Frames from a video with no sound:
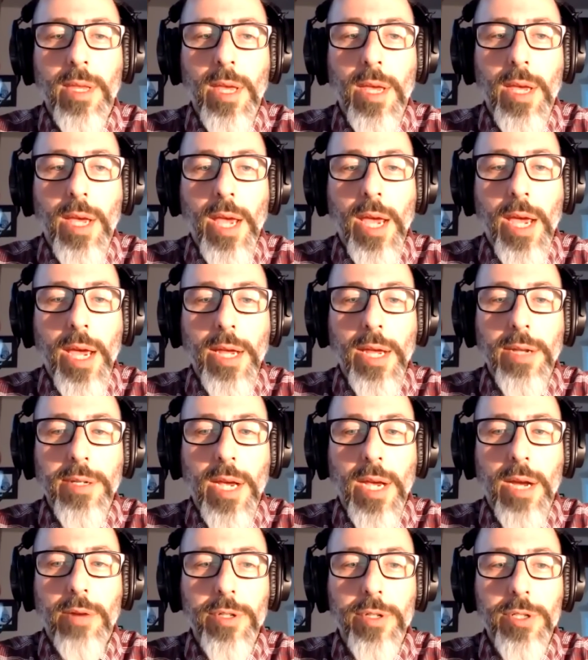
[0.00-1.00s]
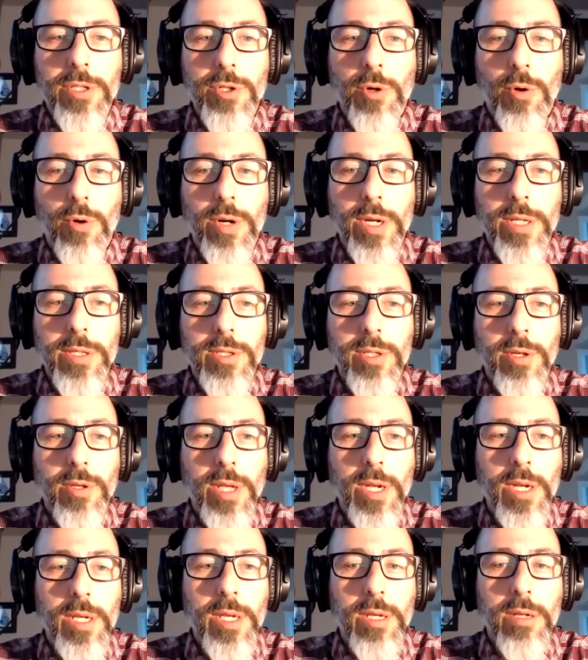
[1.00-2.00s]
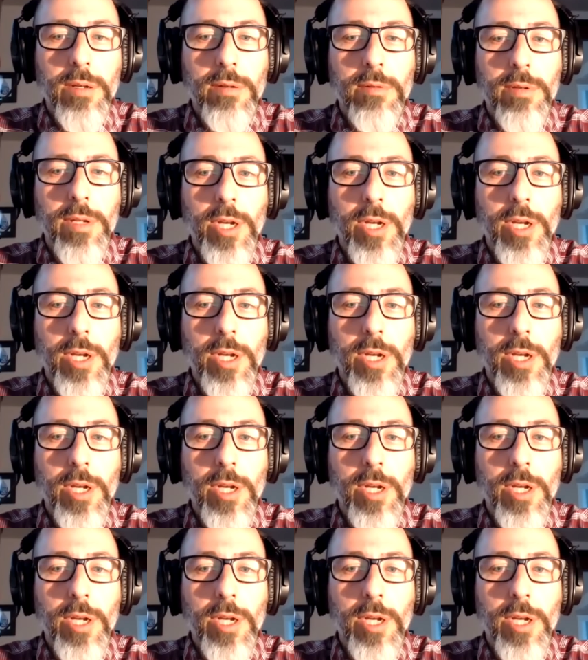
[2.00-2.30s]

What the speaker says: and restore it so that it can,